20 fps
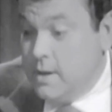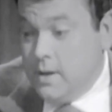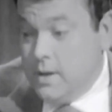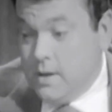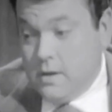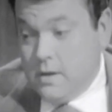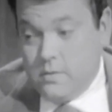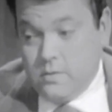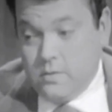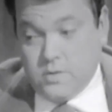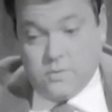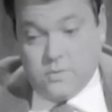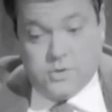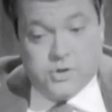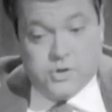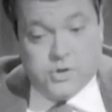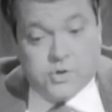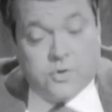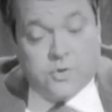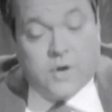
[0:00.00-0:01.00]
oh, well,
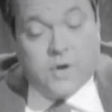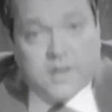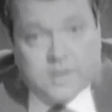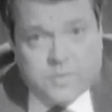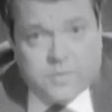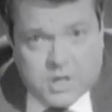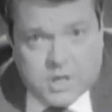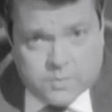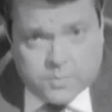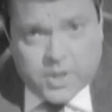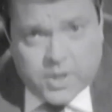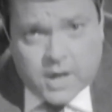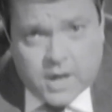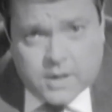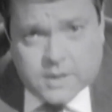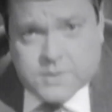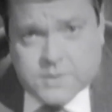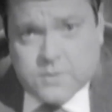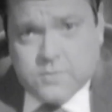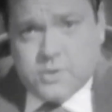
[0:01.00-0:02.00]
wouldn't you rather be in
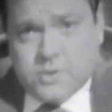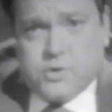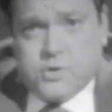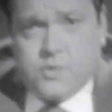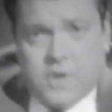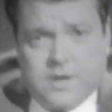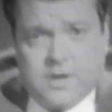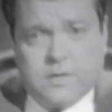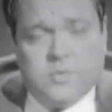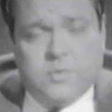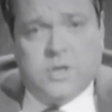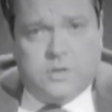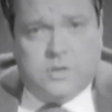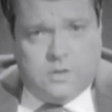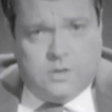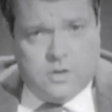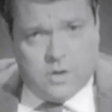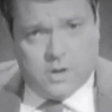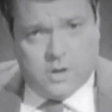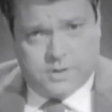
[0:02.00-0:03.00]
Paris or wouldn't you rather be in New
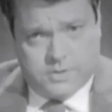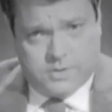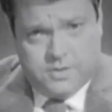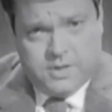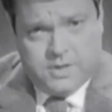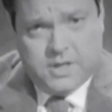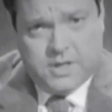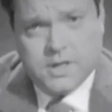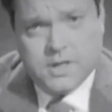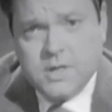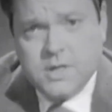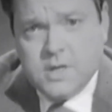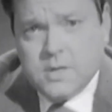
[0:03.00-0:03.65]
York doing it?